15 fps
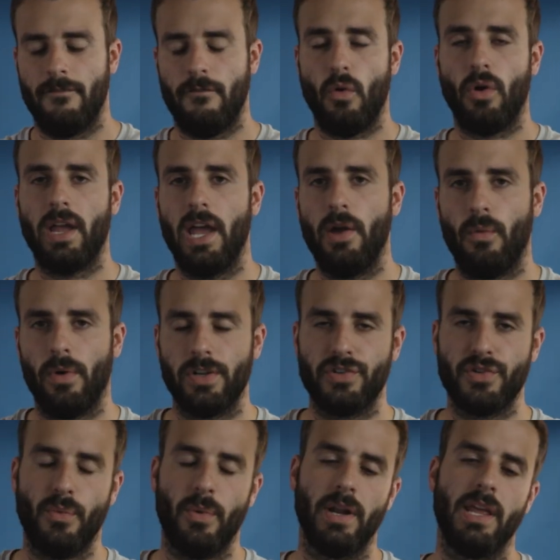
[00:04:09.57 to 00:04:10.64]
4K
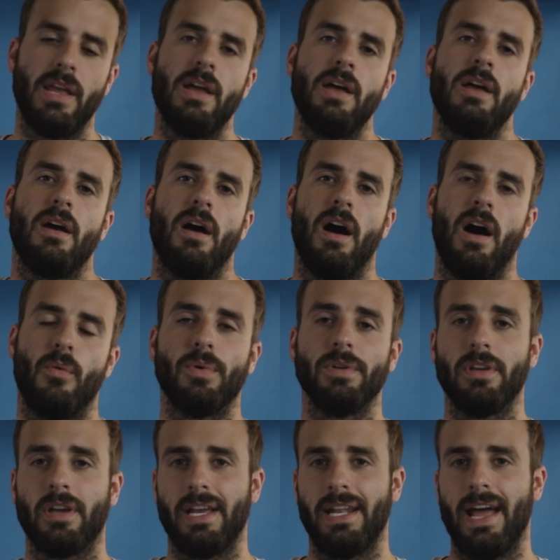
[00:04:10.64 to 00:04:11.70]
120, uh, we're
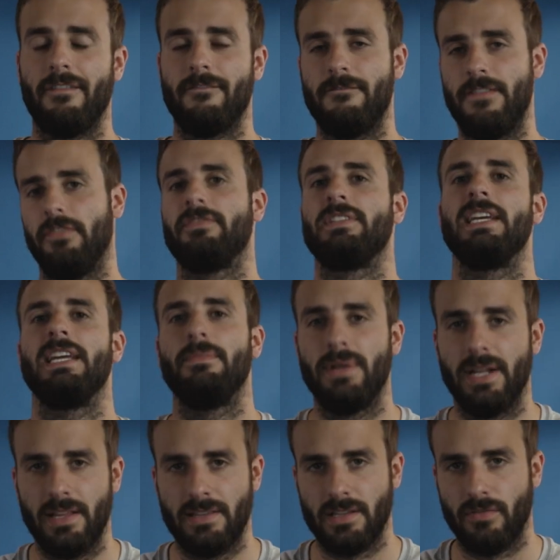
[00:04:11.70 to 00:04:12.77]
looking at 15
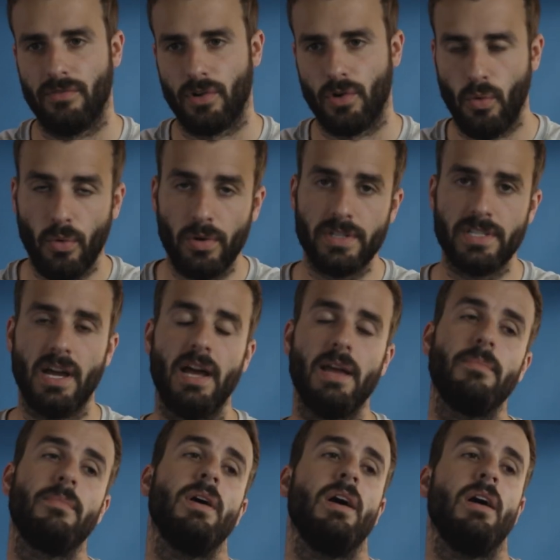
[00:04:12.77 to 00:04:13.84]
minutes of record
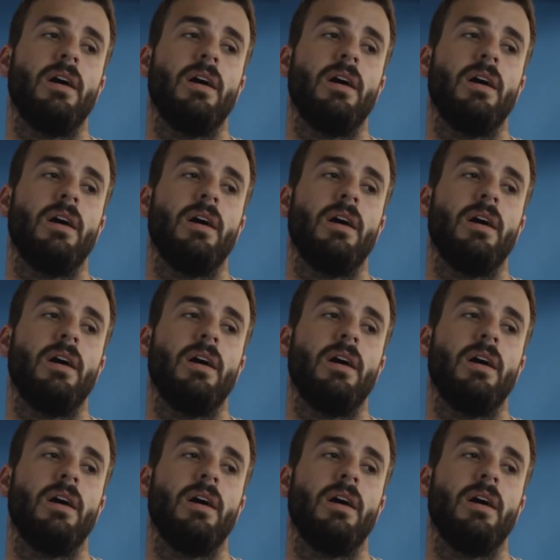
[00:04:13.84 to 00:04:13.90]
time,